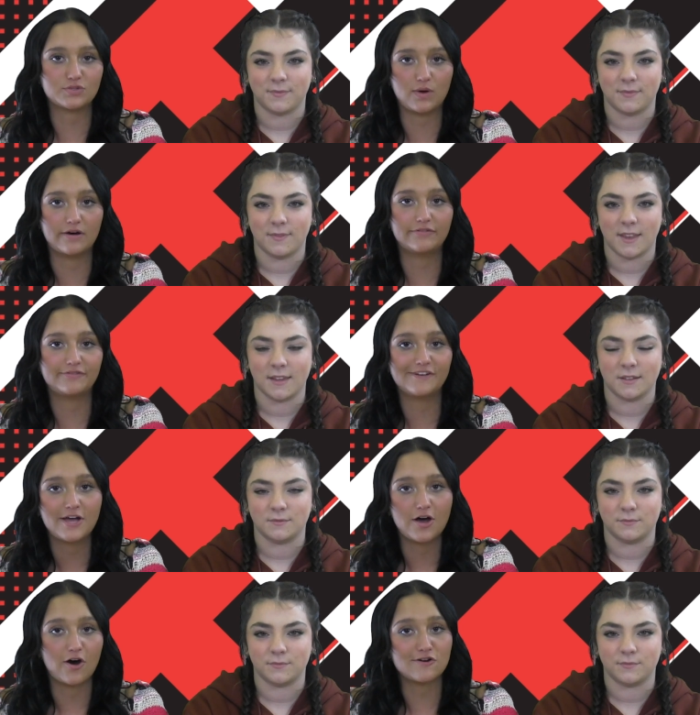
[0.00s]
Speaker 1: 12th.
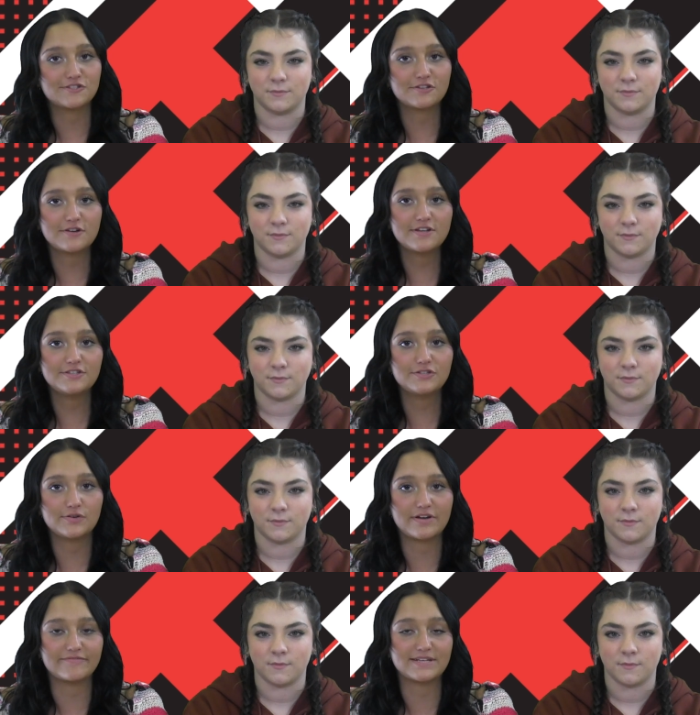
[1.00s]
All students who
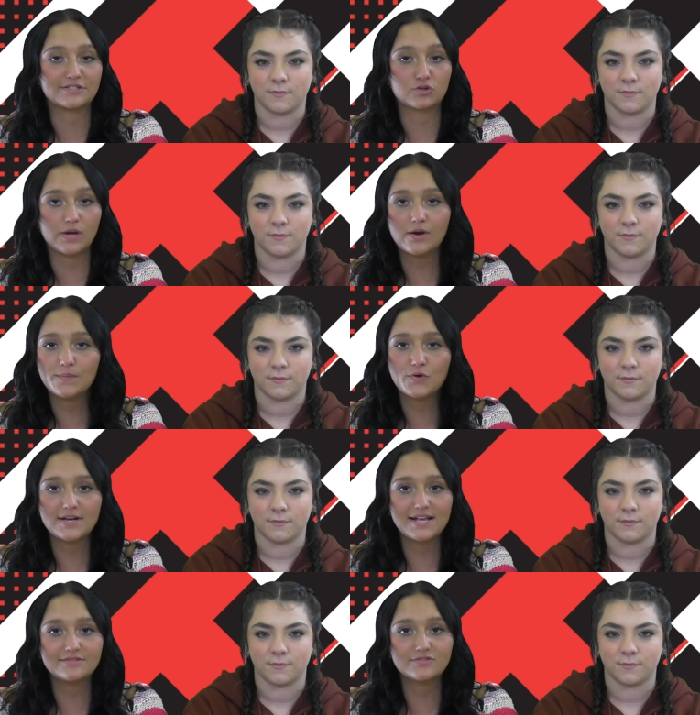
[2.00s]
have missed three or more
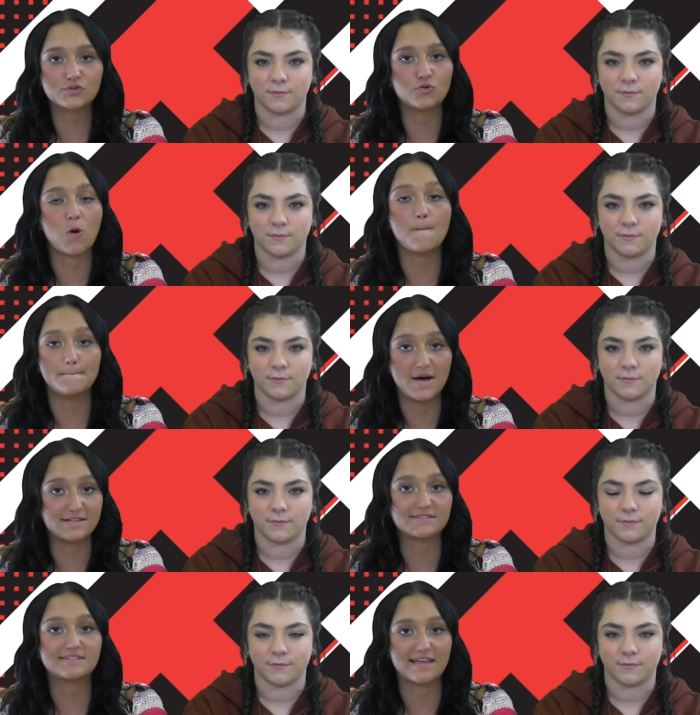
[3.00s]
days of school
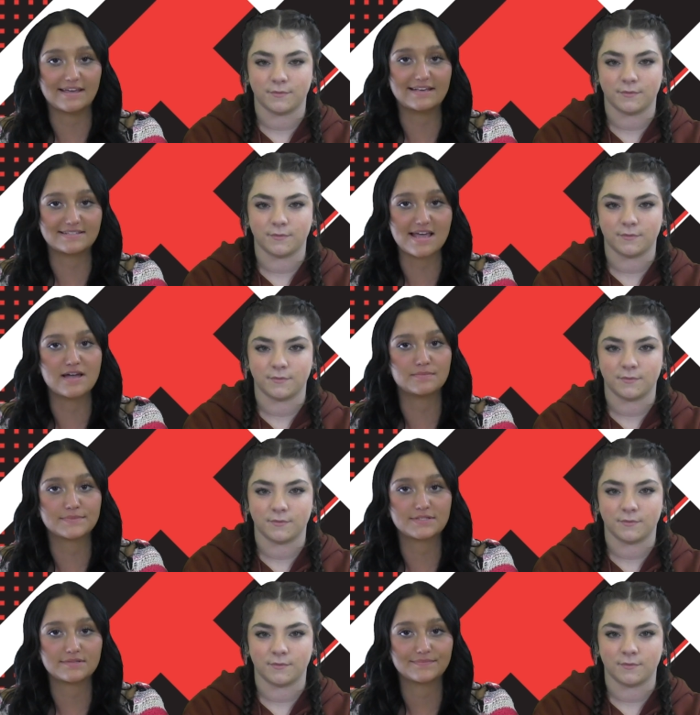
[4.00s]
must take
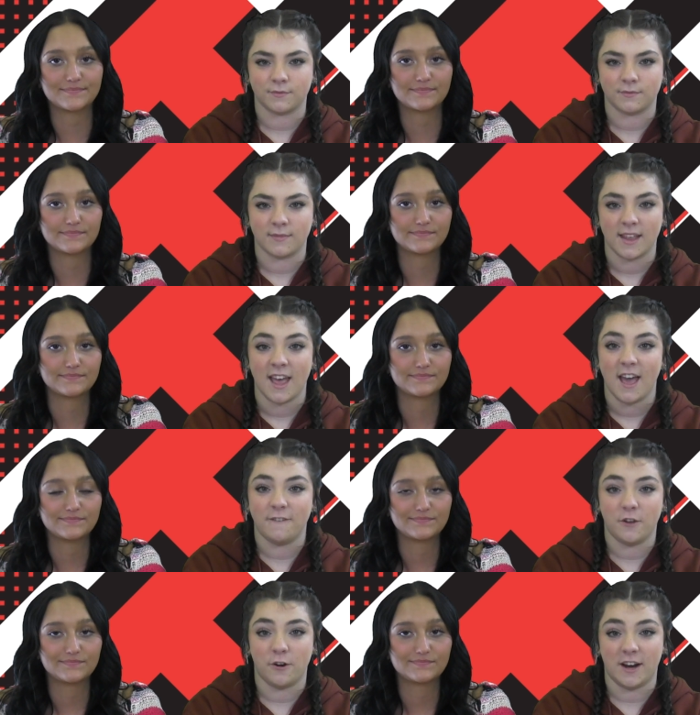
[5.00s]
exams.
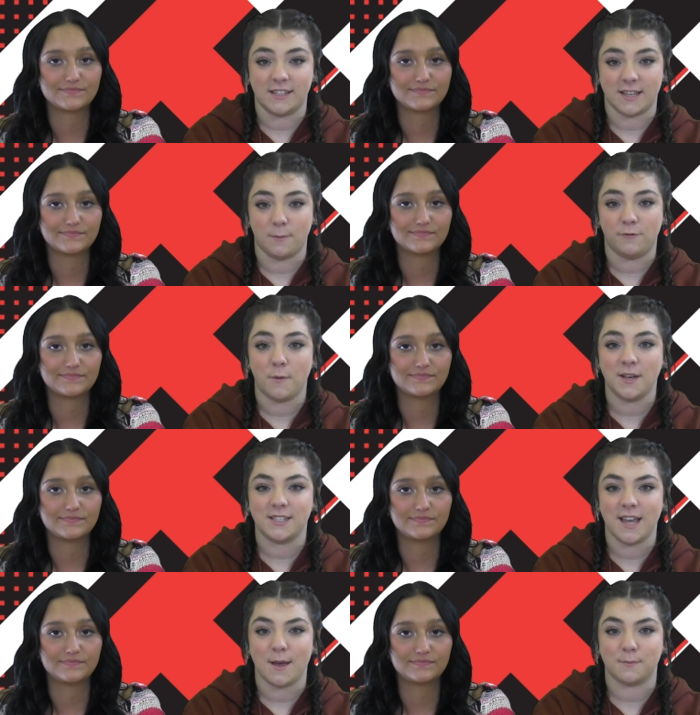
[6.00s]
Speaker 2: If you are exempt from
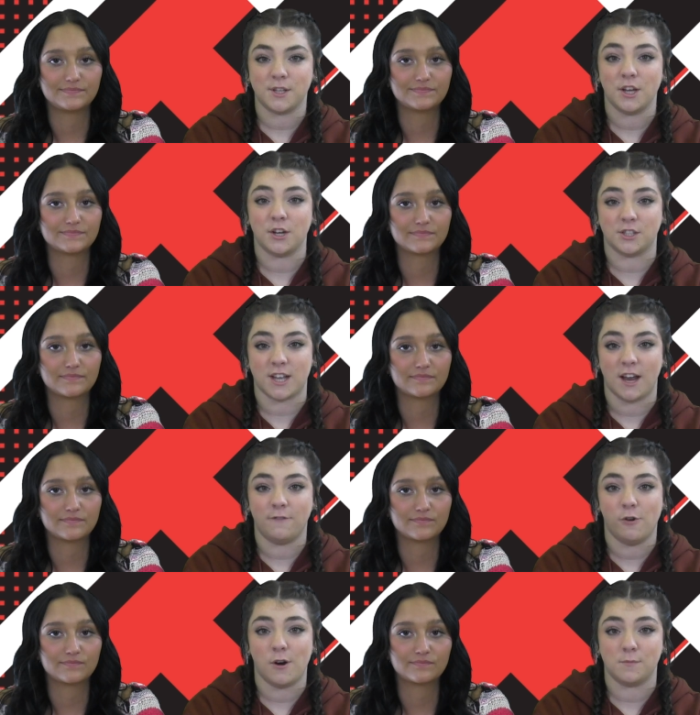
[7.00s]
exams, your signed
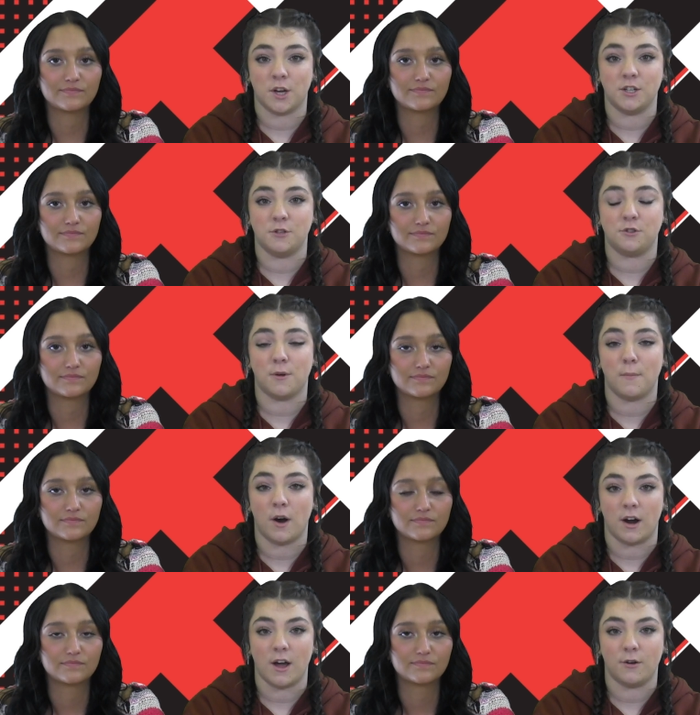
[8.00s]
forms are due
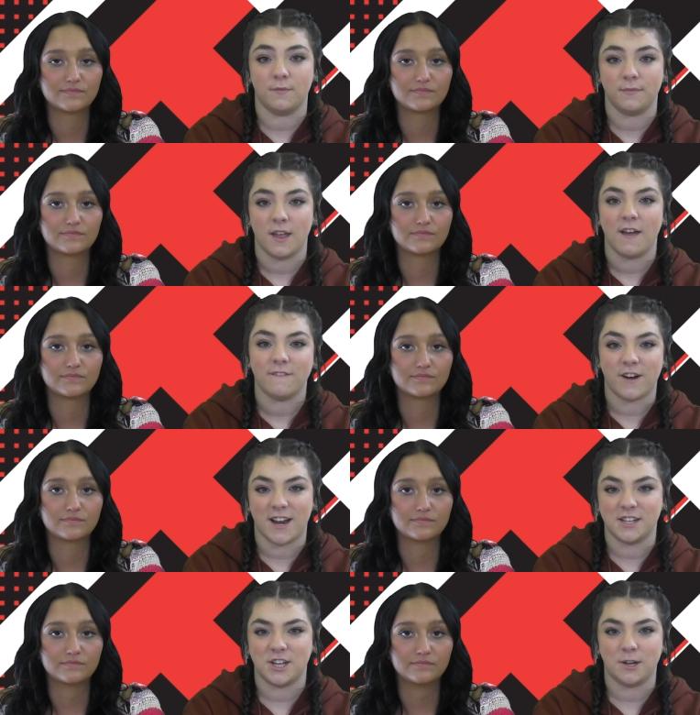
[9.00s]
tomorrow.
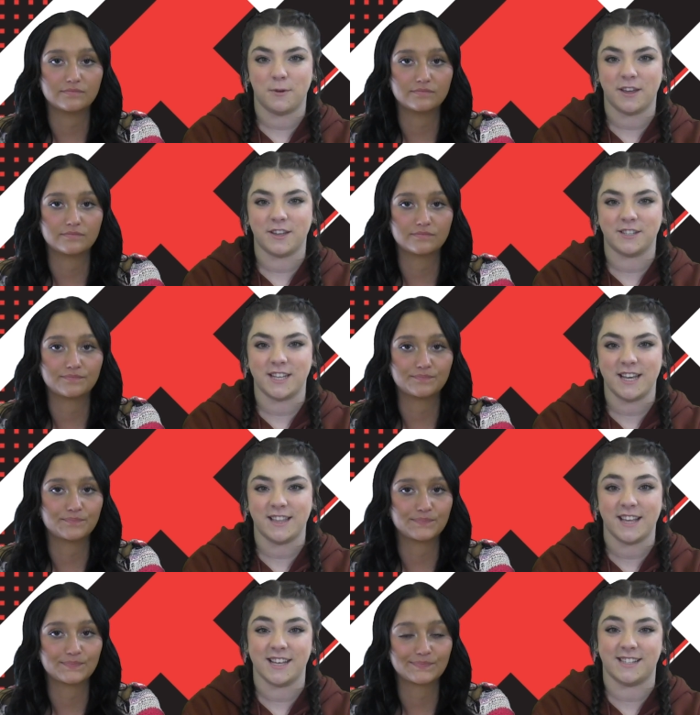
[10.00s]
Friday, January
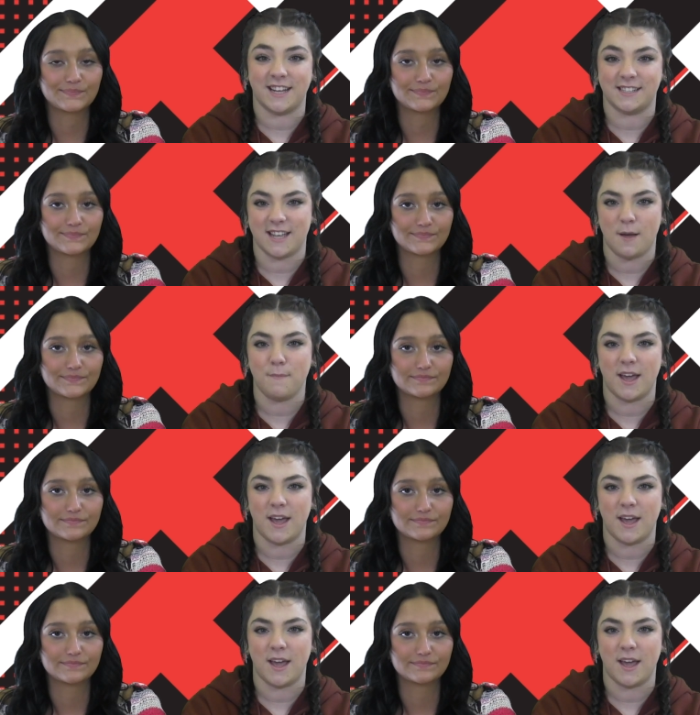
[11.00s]
13th is an exam